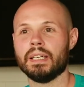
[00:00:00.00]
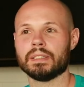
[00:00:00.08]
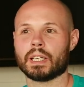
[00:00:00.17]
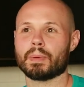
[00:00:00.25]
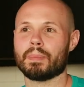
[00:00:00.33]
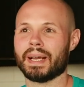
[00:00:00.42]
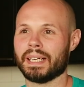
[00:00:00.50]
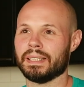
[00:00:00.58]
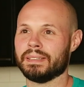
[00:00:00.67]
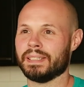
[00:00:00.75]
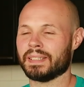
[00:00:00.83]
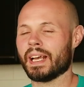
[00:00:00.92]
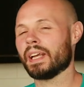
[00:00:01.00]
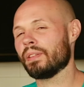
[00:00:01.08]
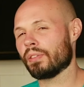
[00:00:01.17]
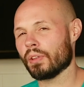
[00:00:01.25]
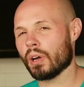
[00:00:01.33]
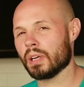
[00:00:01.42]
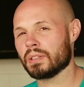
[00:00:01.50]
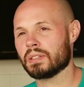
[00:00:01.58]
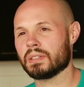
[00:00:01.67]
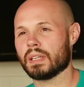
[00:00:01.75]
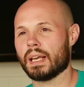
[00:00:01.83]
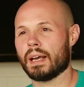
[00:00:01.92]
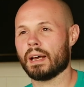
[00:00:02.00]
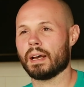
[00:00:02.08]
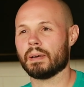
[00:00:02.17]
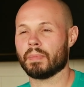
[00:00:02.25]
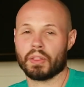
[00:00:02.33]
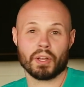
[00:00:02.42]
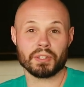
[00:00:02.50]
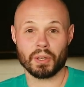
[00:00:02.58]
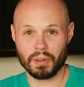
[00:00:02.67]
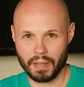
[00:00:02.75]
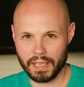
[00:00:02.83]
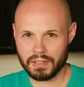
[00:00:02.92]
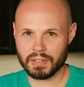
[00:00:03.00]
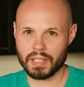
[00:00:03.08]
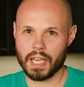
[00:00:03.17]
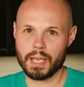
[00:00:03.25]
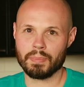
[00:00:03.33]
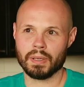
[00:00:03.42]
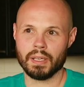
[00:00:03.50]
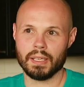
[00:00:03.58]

talk about my design thoughts, uh, my thoughts on landscape.